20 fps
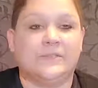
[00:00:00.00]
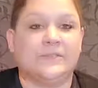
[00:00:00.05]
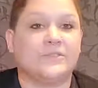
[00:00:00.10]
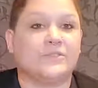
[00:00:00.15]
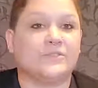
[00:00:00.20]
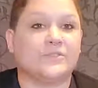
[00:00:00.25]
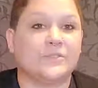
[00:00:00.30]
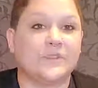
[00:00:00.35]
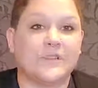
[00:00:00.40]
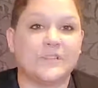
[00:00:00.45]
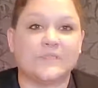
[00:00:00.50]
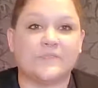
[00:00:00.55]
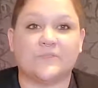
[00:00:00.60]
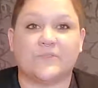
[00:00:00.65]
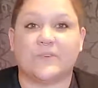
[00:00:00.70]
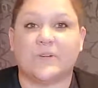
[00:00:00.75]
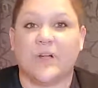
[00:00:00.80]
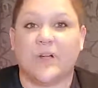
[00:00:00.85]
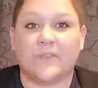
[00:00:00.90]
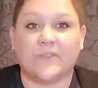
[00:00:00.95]
treats
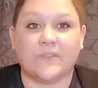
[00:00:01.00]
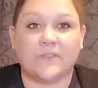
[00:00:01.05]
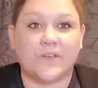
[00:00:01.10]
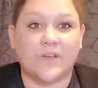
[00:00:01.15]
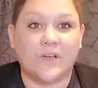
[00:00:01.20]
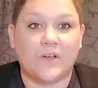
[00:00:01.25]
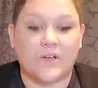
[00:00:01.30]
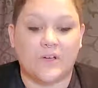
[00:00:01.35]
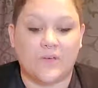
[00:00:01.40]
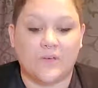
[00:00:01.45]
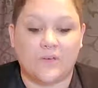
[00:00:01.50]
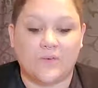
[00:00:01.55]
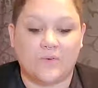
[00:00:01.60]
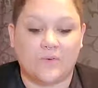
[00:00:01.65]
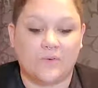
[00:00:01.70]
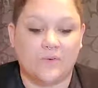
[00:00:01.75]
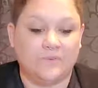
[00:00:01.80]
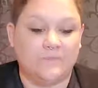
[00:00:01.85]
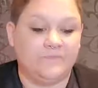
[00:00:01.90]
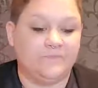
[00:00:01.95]
for on the
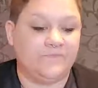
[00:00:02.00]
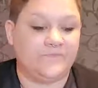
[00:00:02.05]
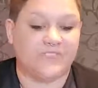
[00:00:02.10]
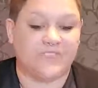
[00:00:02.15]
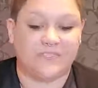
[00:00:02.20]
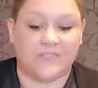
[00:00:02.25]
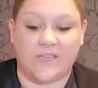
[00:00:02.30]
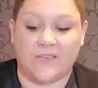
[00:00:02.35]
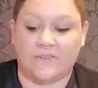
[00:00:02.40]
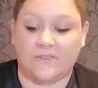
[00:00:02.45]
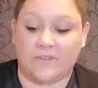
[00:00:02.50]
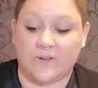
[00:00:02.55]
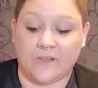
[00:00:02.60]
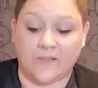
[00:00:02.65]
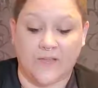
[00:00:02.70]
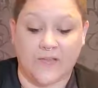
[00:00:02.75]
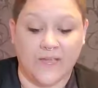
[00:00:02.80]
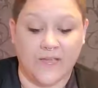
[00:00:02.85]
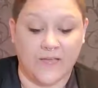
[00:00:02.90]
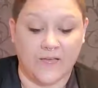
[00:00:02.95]
go, just have them around
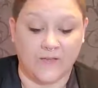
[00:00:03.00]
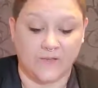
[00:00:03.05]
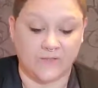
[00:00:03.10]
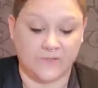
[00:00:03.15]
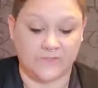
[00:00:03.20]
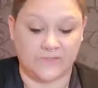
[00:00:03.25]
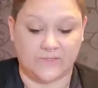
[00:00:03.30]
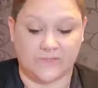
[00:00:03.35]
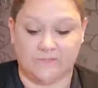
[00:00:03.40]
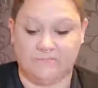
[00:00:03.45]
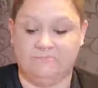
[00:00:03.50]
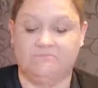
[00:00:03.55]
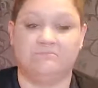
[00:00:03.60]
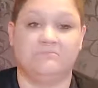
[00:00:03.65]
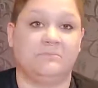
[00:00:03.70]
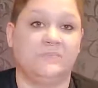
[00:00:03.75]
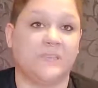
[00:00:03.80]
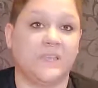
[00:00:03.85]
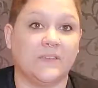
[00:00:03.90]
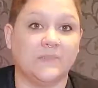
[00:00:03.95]
the house,
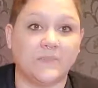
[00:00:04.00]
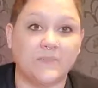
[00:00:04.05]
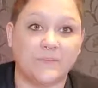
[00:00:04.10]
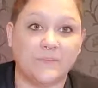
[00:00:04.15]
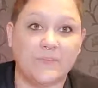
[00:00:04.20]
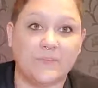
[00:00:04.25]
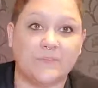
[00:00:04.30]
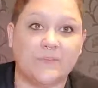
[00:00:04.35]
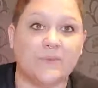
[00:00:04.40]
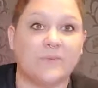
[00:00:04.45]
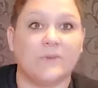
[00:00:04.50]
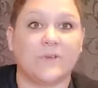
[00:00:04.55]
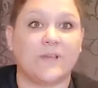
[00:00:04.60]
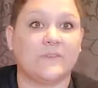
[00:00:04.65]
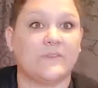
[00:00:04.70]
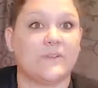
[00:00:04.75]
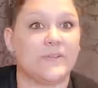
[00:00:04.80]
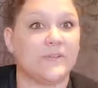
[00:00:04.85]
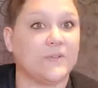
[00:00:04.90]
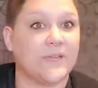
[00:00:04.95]
giving to people
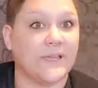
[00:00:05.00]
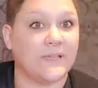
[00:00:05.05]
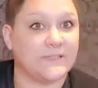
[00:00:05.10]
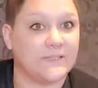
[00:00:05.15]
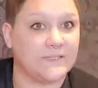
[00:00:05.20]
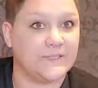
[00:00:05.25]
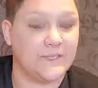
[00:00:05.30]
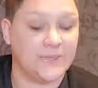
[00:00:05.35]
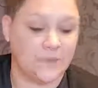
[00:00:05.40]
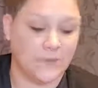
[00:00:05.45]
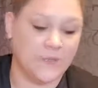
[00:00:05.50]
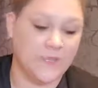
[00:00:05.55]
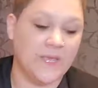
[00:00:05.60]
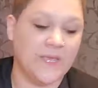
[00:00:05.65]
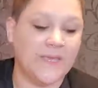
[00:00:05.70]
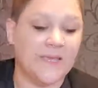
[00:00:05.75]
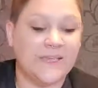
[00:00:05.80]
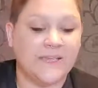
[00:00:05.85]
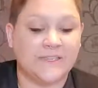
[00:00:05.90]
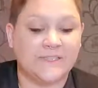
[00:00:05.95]
whatever you like to do.
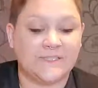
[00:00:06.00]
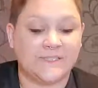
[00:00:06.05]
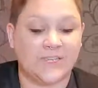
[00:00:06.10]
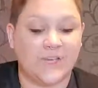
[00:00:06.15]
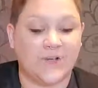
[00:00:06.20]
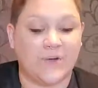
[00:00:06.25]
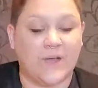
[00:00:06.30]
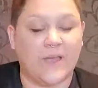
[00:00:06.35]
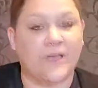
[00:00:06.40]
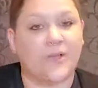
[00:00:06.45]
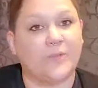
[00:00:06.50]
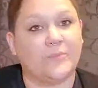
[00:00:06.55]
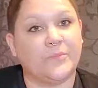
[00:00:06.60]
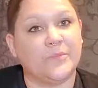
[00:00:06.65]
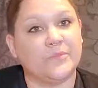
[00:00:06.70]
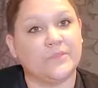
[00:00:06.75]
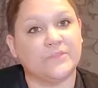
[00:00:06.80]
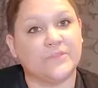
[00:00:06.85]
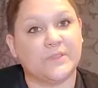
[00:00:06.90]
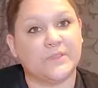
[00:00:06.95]
So I hope
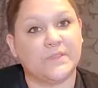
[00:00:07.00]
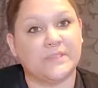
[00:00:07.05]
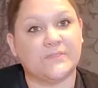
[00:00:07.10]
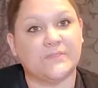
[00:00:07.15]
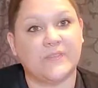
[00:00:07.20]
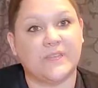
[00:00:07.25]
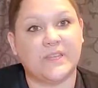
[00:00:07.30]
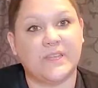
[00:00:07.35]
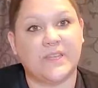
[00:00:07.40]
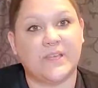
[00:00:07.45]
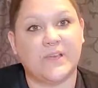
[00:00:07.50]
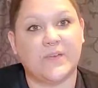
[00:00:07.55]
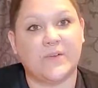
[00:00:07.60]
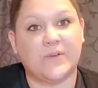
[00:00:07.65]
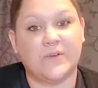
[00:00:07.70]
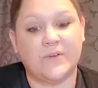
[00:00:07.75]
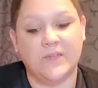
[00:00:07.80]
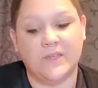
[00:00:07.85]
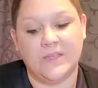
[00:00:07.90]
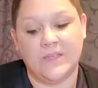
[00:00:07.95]
you enjoyed this
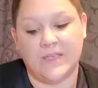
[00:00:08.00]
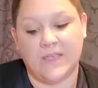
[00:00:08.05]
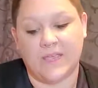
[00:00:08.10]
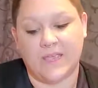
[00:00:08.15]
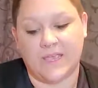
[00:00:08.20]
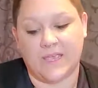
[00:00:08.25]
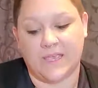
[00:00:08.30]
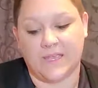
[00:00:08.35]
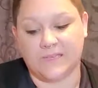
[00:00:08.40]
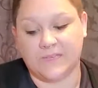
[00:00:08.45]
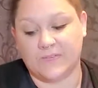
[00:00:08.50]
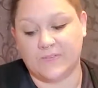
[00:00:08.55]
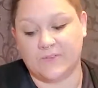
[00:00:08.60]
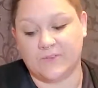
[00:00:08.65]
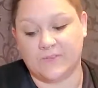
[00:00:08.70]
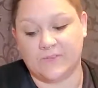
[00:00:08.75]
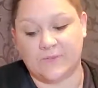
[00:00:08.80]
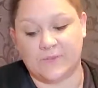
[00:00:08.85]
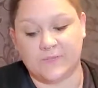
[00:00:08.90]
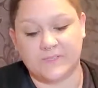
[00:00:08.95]
video, and I
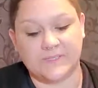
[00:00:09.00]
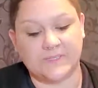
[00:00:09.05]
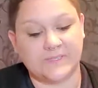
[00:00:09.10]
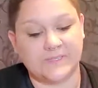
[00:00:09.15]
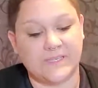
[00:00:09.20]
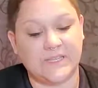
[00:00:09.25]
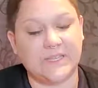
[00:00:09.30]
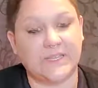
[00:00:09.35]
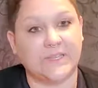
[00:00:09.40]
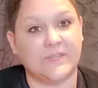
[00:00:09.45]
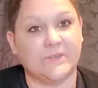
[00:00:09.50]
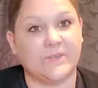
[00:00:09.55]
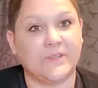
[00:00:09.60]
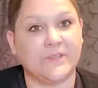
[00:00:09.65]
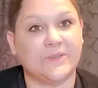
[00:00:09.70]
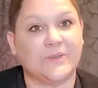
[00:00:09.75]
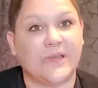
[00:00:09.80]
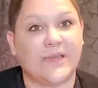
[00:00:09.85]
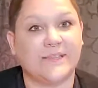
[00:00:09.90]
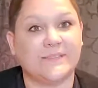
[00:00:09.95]
look forward to seeing what
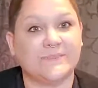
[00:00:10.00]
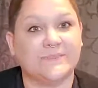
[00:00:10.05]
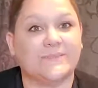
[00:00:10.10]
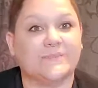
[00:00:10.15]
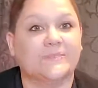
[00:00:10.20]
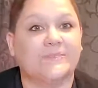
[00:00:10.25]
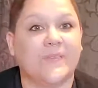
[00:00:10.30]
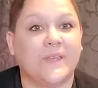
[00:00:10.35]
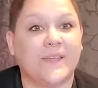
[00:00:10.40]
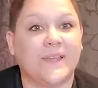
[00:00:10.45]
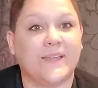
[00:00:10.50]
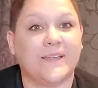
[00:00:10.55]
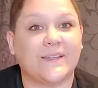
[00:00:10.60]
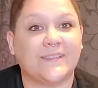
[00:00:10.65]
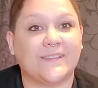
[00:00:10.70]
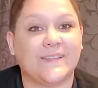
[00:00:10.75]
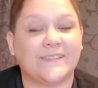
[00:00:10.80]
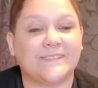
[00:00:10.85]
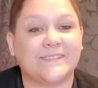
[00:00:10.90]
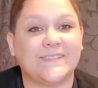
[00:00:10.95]
you guys make out of
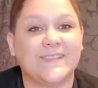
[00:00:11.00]
this.